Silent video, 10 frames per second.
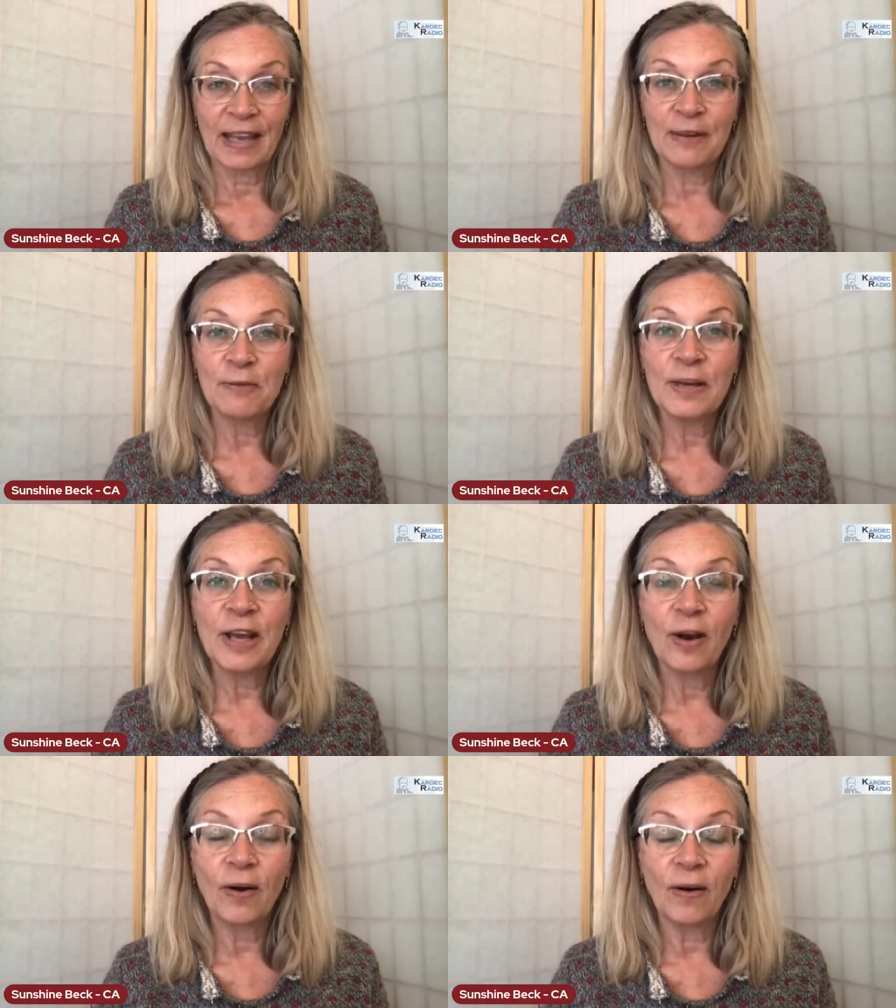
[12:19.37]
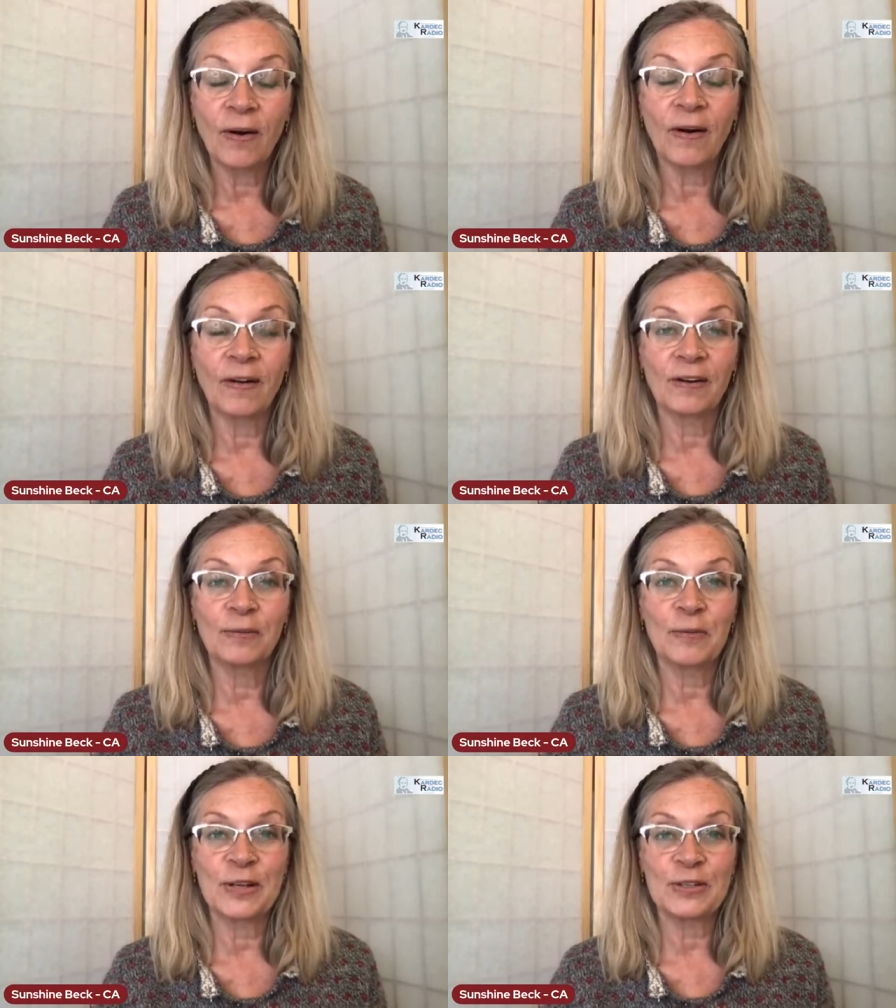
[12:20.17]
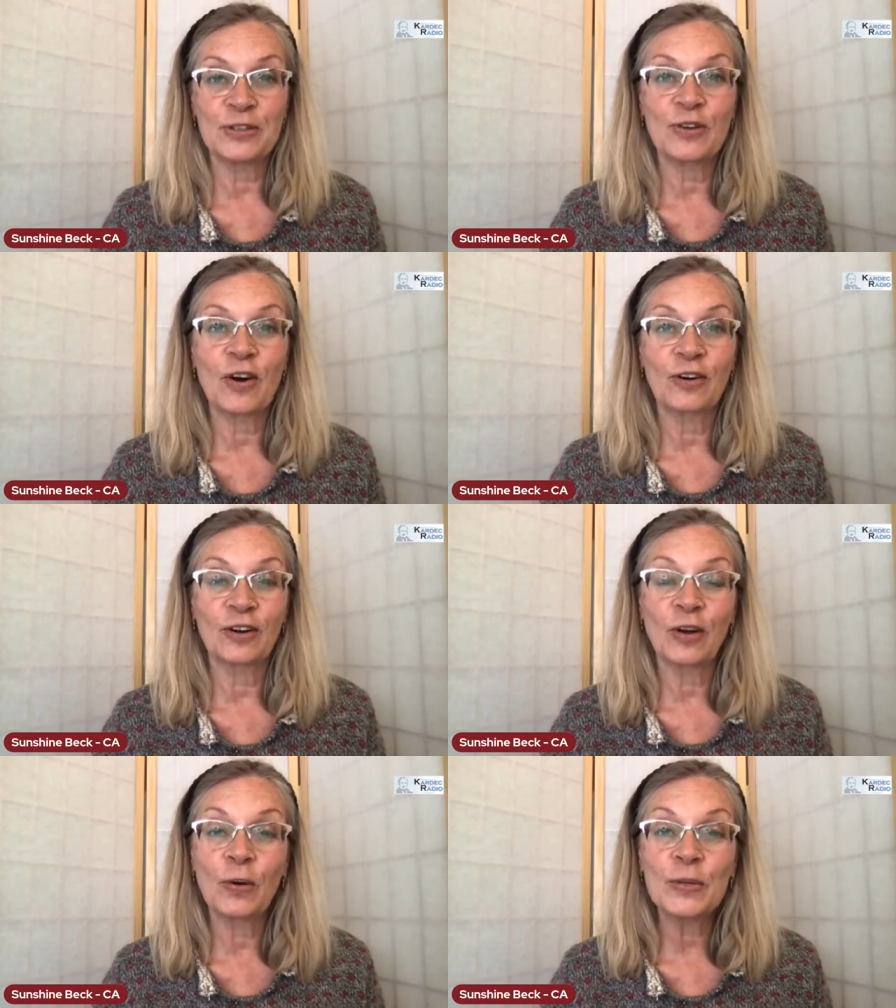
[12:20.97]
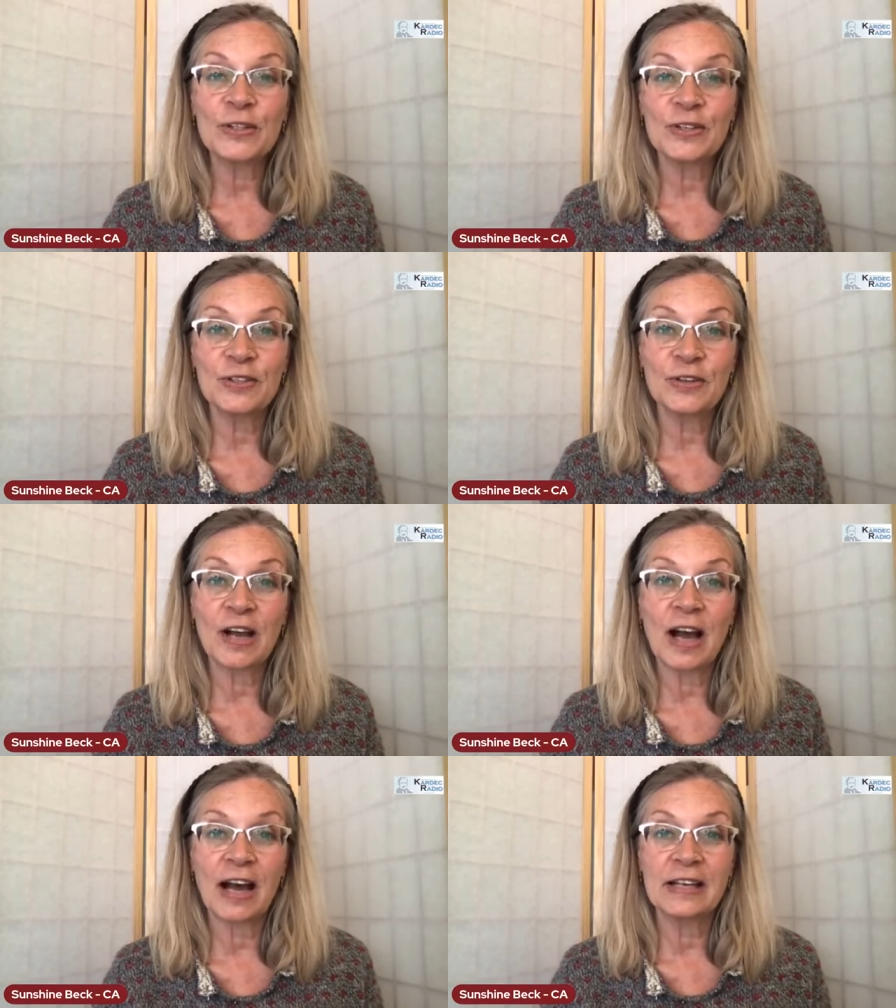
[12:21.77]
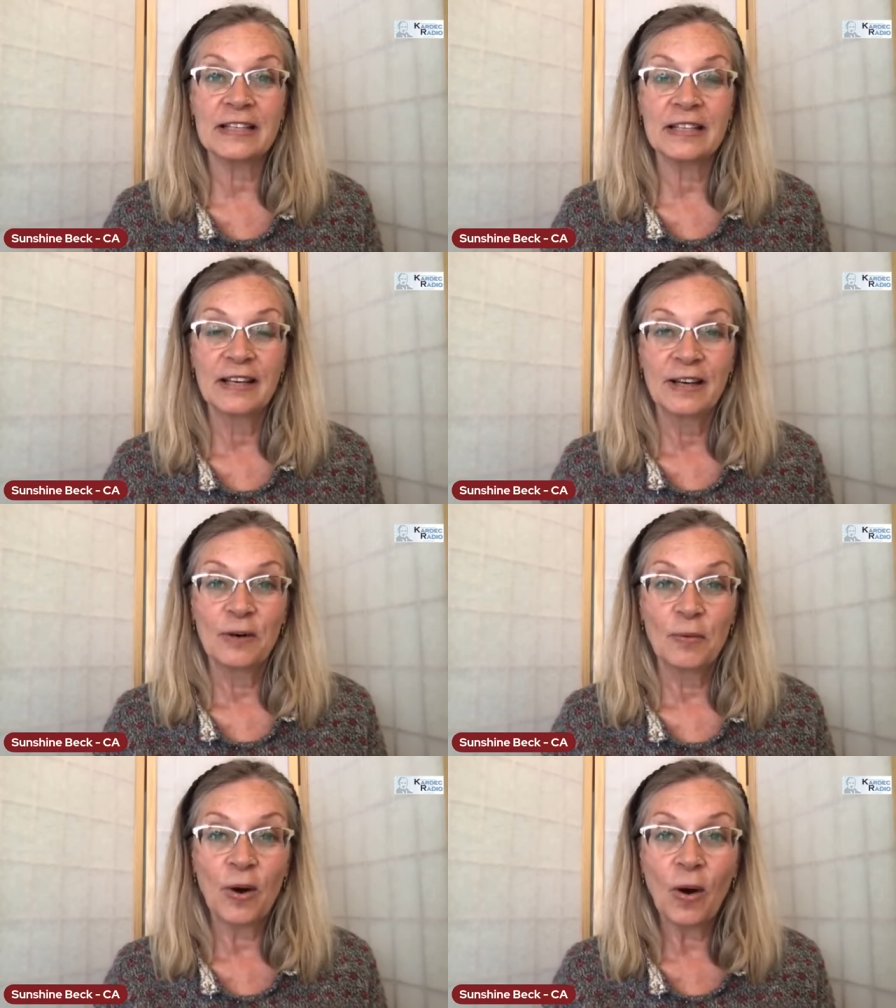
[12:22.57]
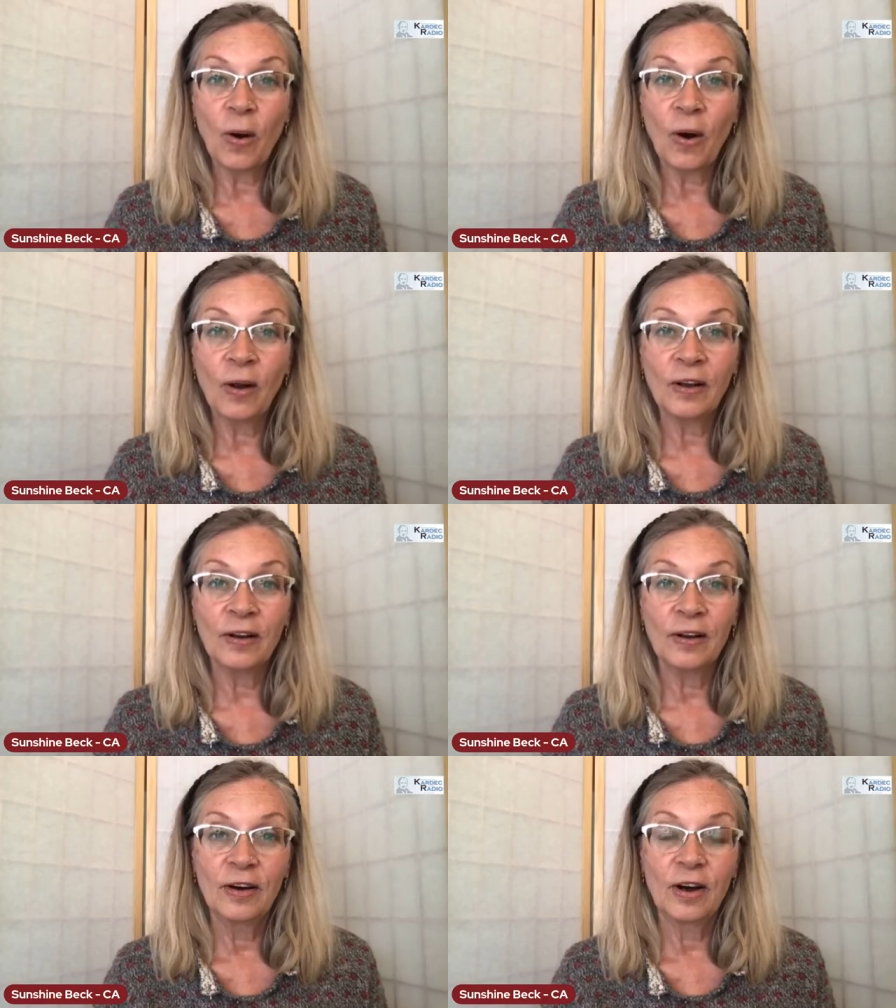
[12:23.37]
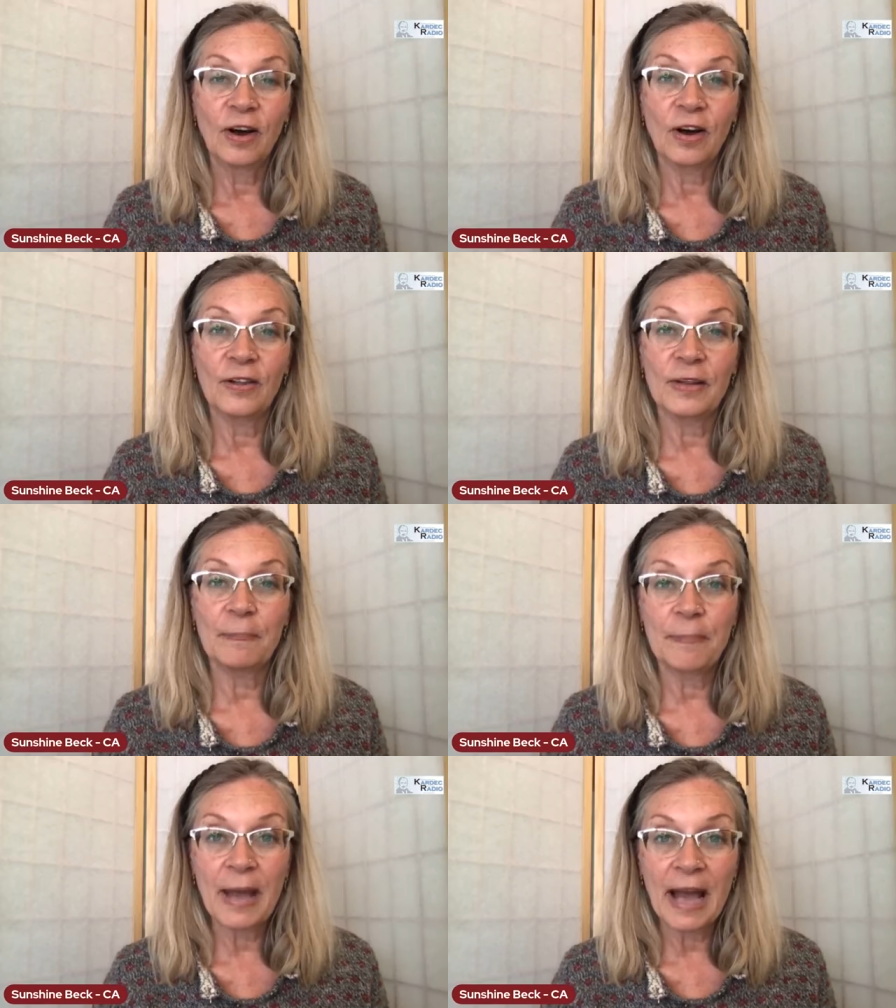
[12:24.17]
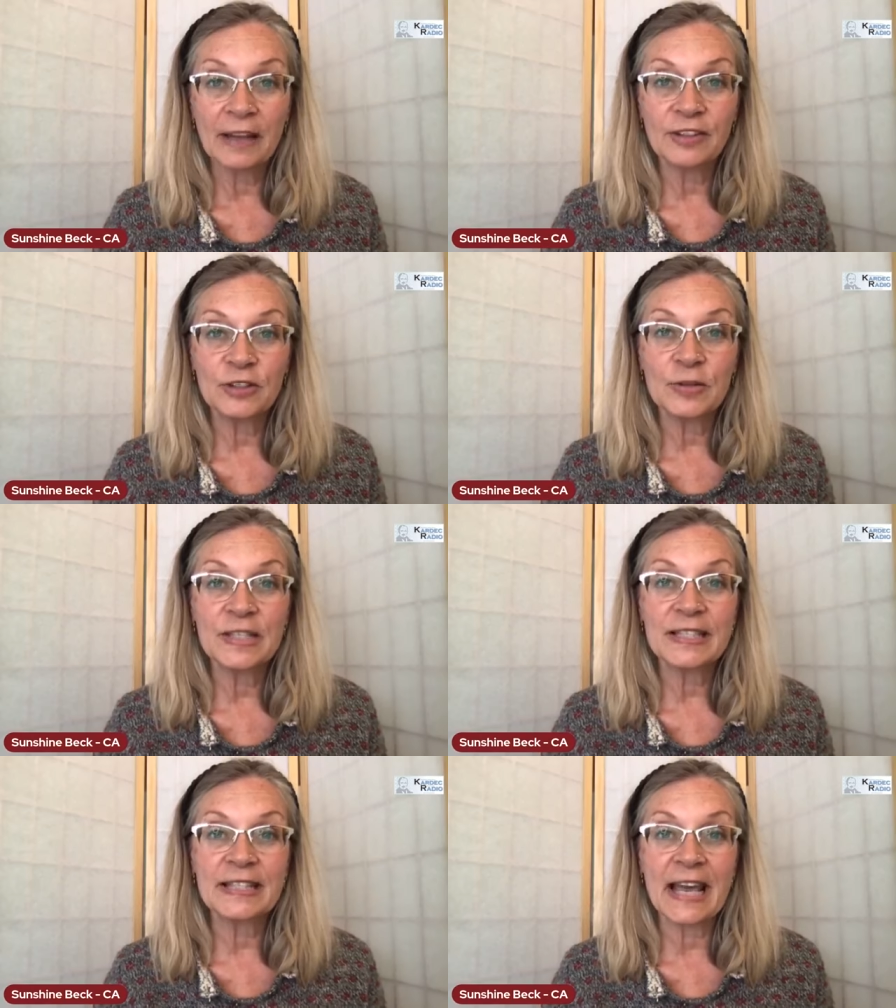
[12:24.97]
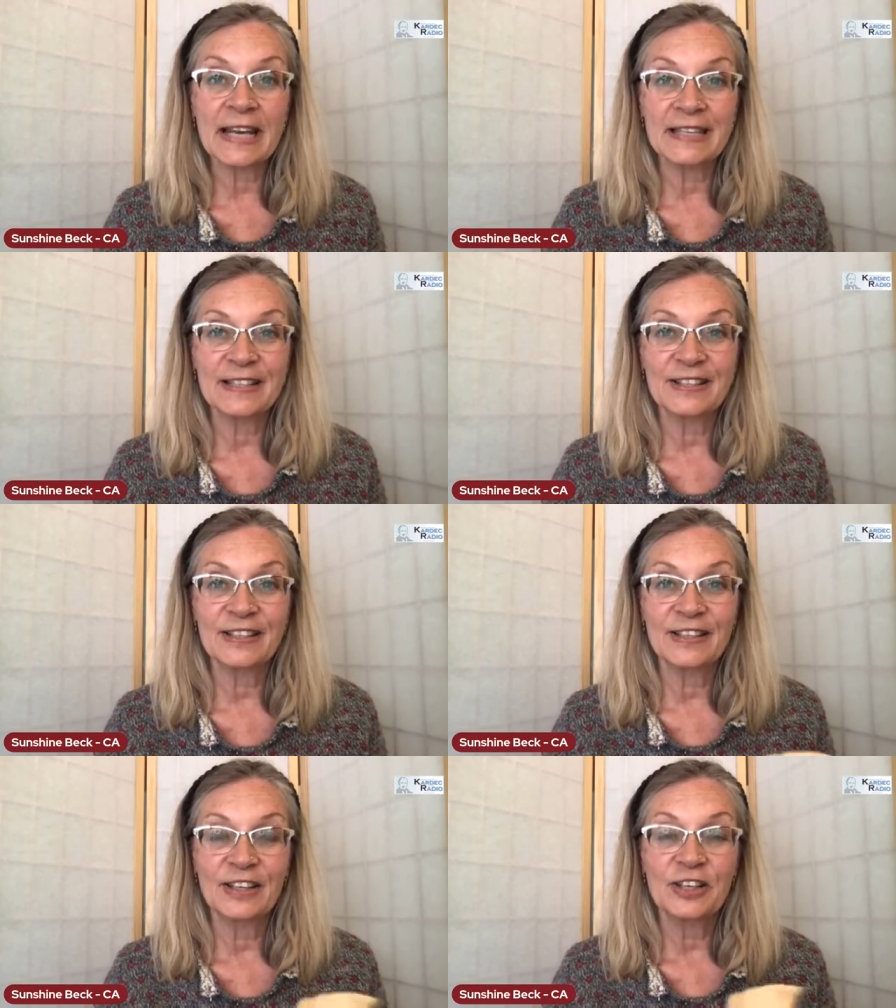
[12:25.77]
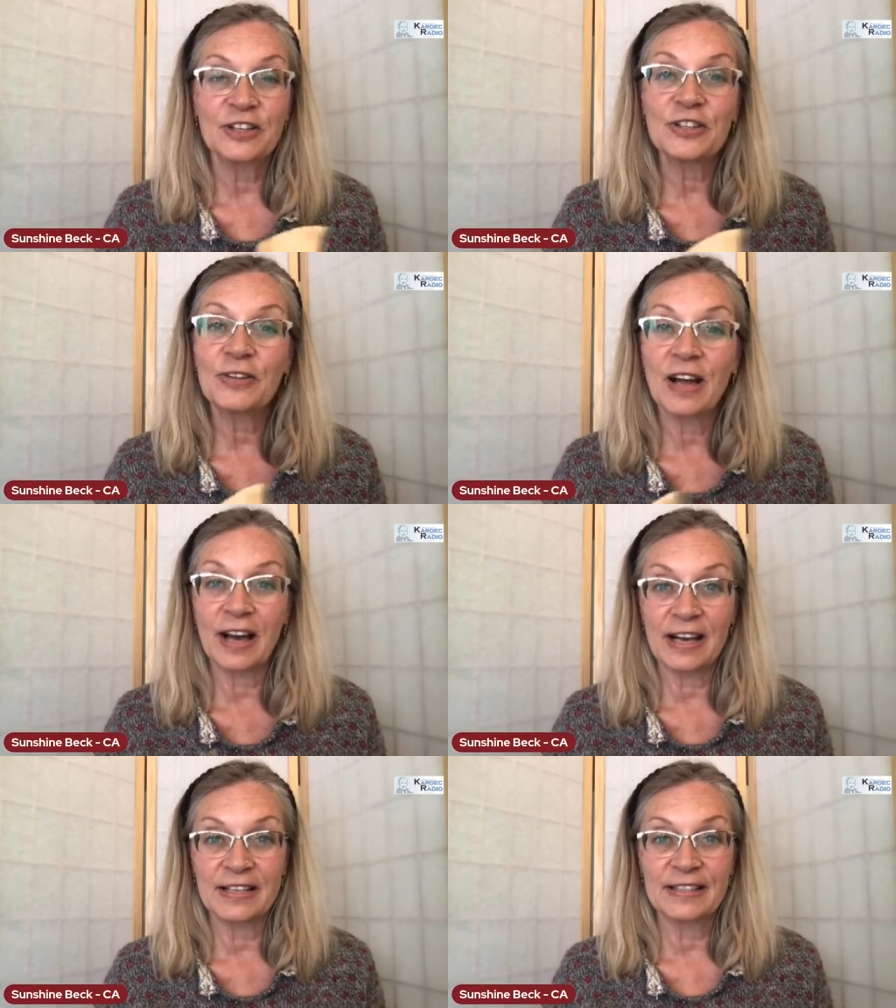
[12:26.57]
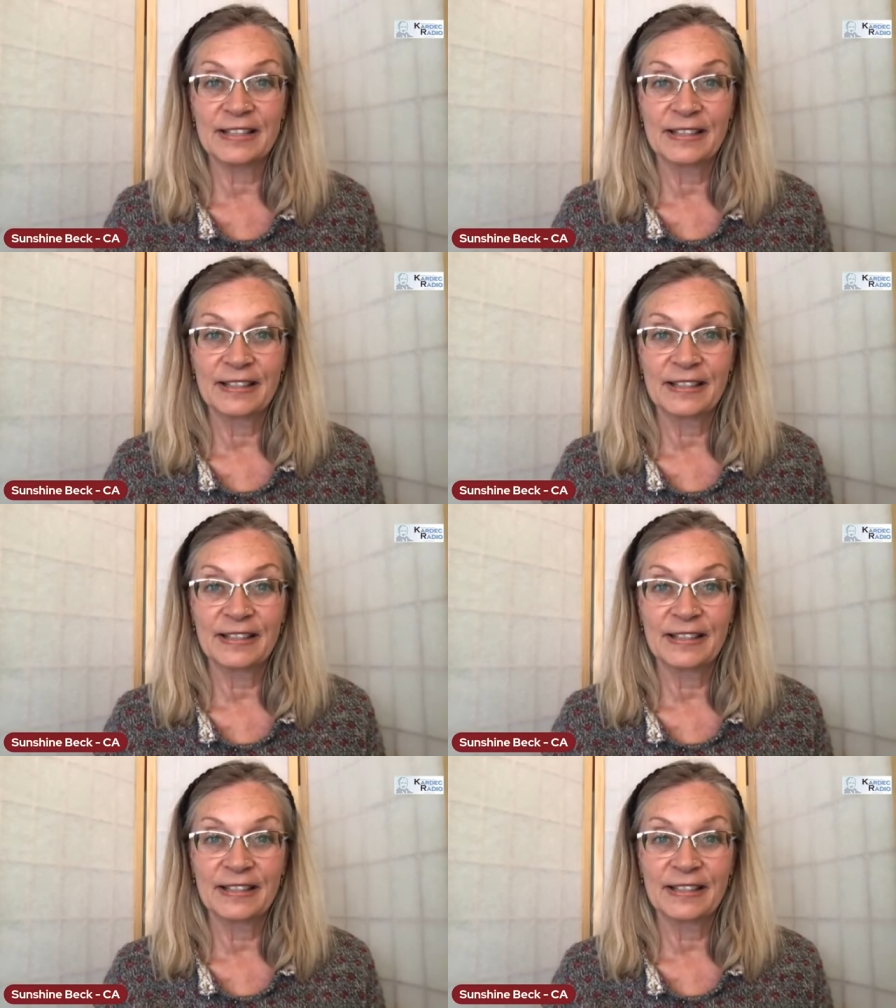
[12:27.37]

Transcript: And we all want to draw closer to God. We're all on the path to ascend to God